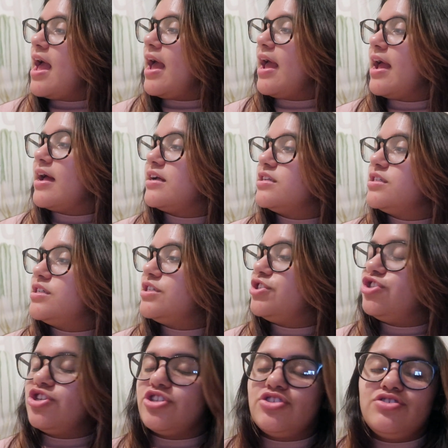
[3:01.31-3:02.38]
and
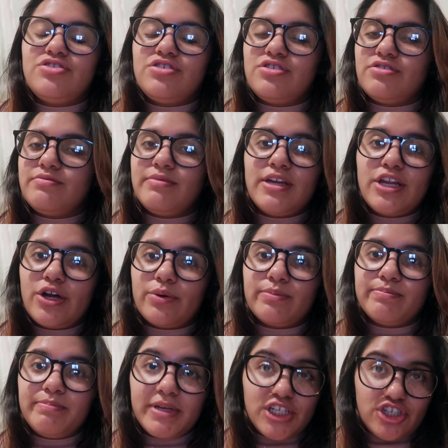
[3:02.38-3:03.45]
just, you know,
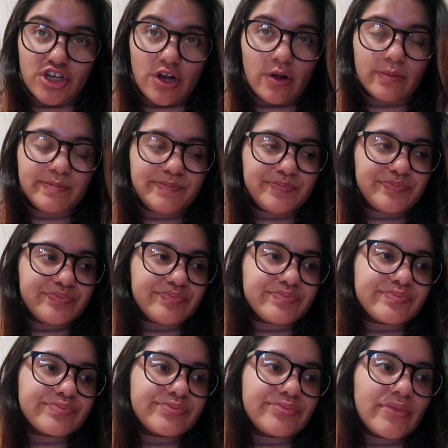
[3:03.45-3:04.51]
be chill.
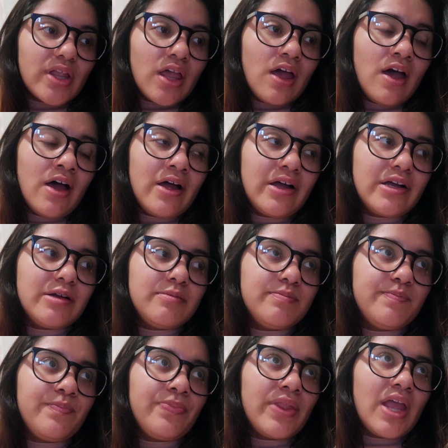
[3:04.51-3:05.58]

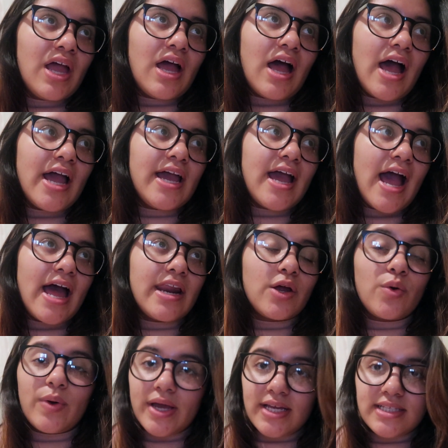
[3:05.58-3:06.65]
Um, I had a
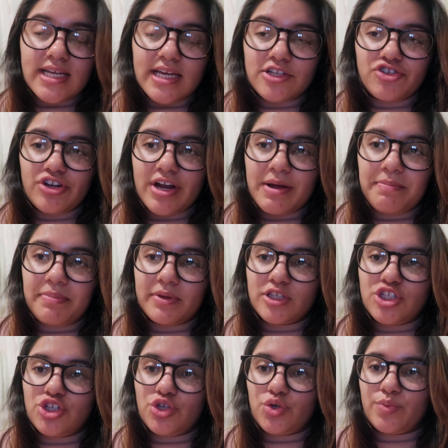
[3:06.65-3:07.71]
quick day trip
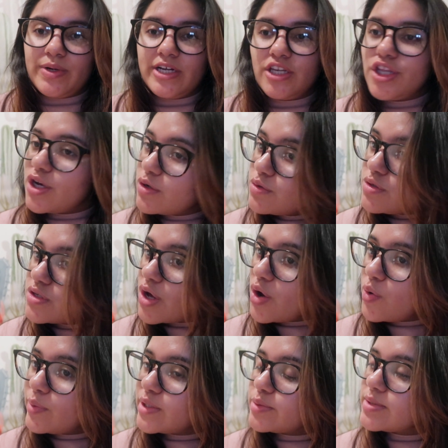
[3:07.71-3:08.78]
to
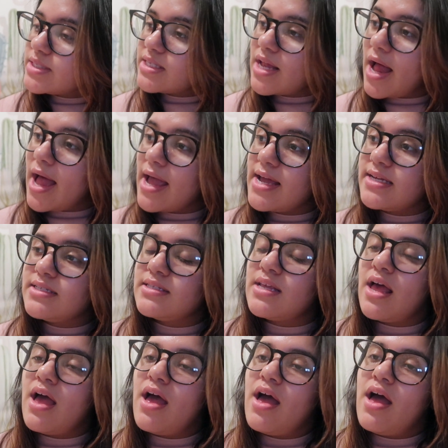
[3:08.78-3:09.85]
Ruidoso, which was nice.
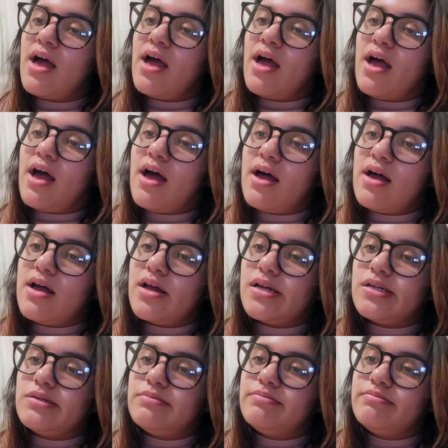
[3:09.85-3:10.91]

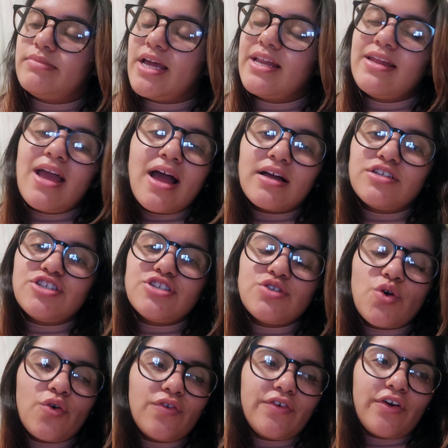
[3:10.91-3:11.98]
Um, and yeah, just
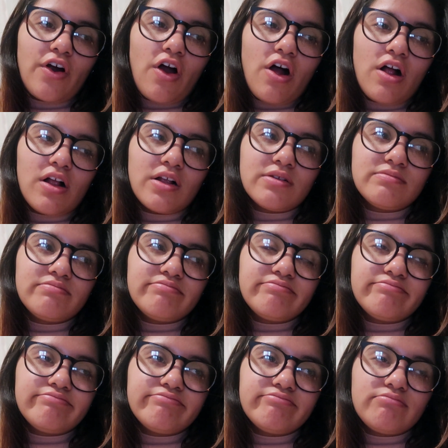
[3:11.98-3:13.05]
overall,
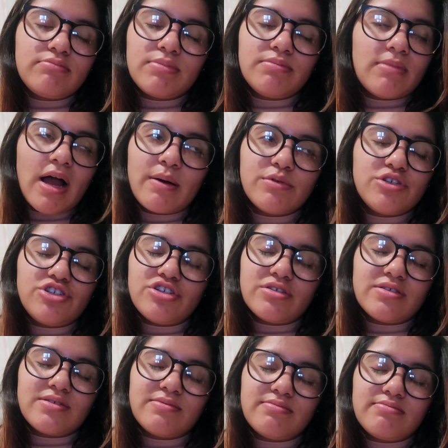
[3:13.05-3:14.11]
I was
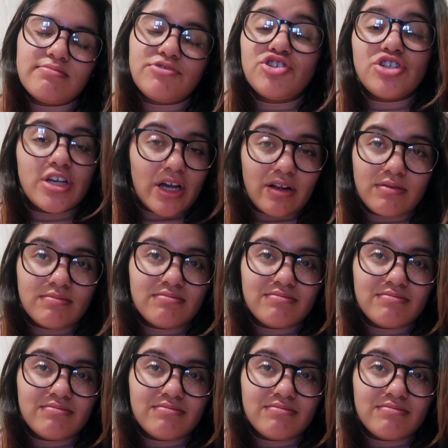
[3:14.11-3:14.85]
just chill.